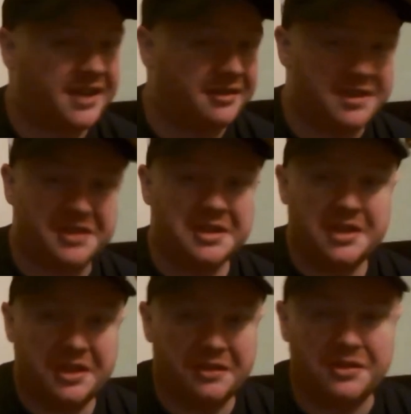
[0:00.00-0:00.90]

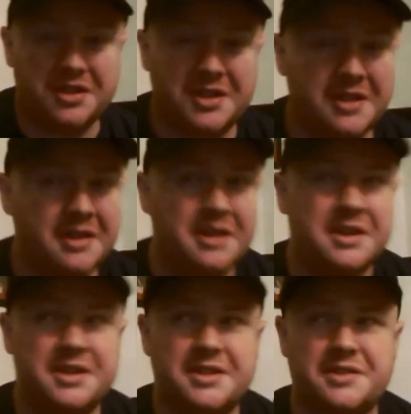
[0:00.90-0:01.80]
ridiculous. You know, just
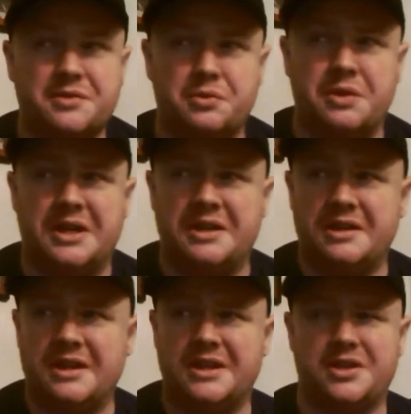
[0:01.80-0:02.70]

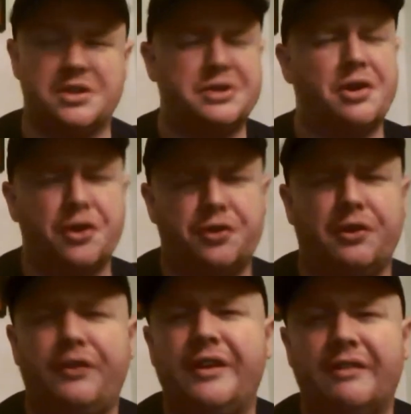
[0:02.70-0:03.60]
so it doesn't
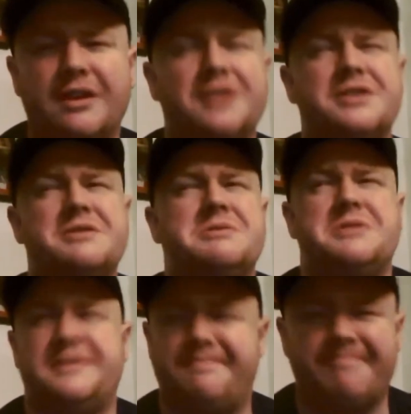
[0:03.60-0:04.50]
hurt your feelings.
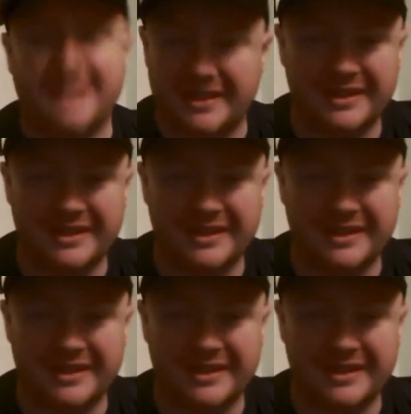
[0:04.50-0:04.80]
You know,